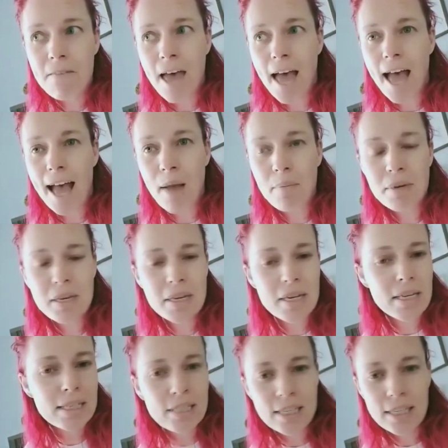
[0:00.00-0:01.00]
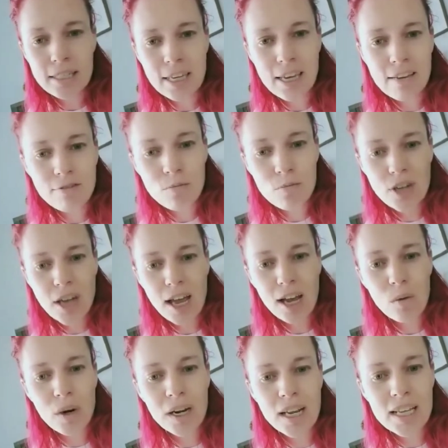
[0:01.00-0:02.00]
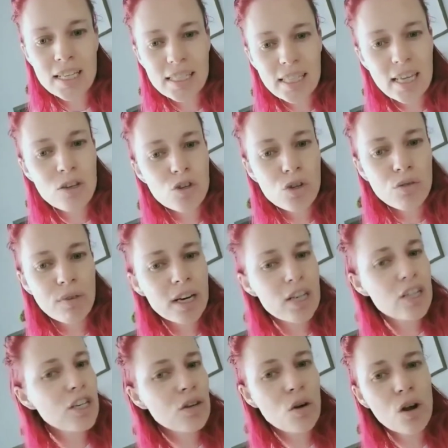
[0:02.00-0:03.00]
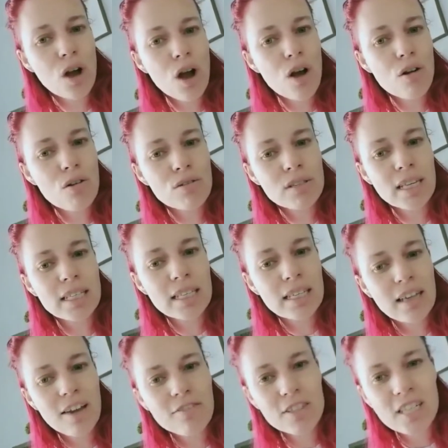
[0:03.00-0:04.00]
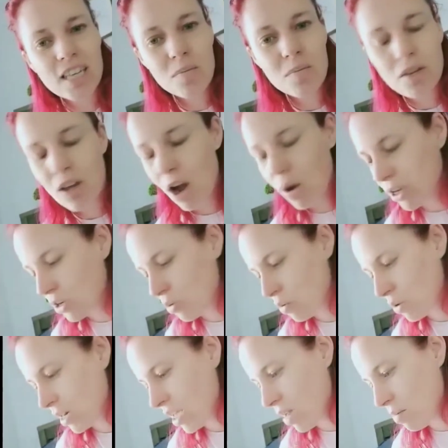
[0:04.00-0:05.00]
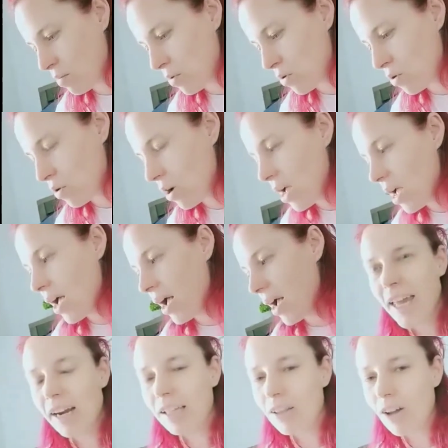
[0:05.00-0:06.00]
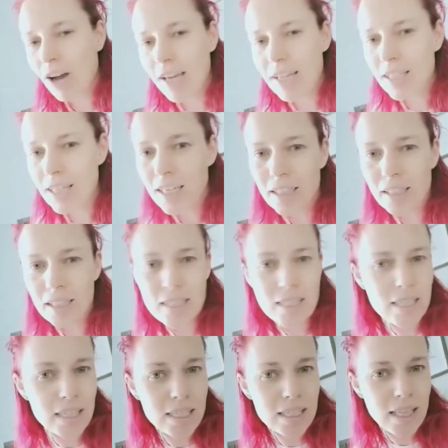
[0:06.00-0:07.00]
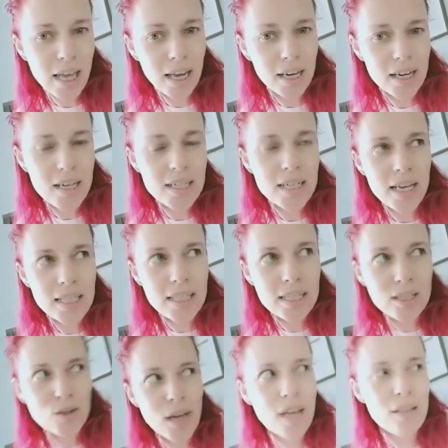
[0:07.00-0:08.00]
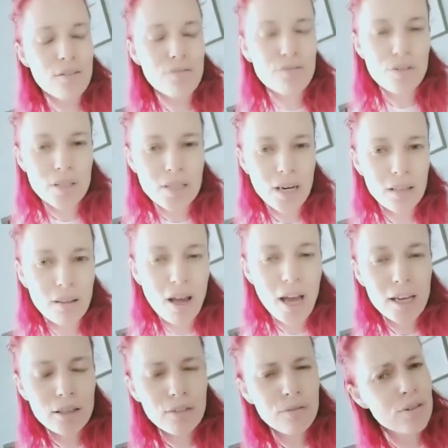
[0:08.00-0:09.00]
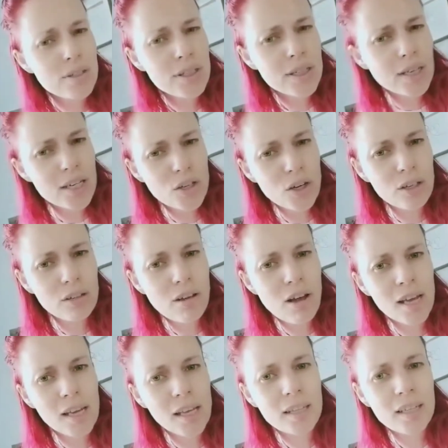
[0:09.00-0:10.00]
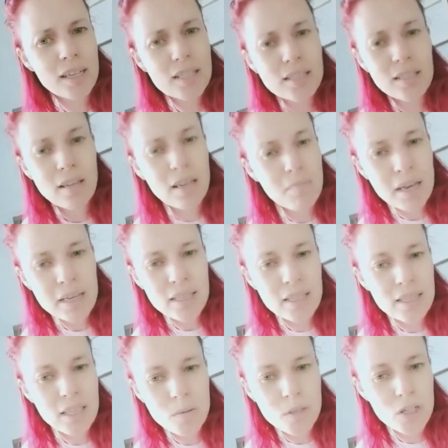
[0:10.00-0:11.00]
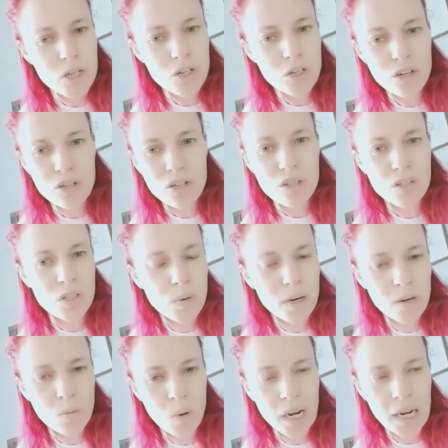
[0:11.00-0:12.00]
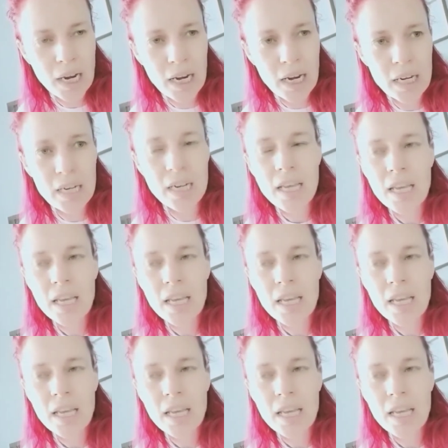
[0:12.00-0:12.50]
happiness that you see from Jack when he sees you reaching your goals, it's enough to keep you going. You want to get more. And I like that he listens and takes into account the foods that I like and the foods that I don't like. And then he makes the substitutions when and where needed.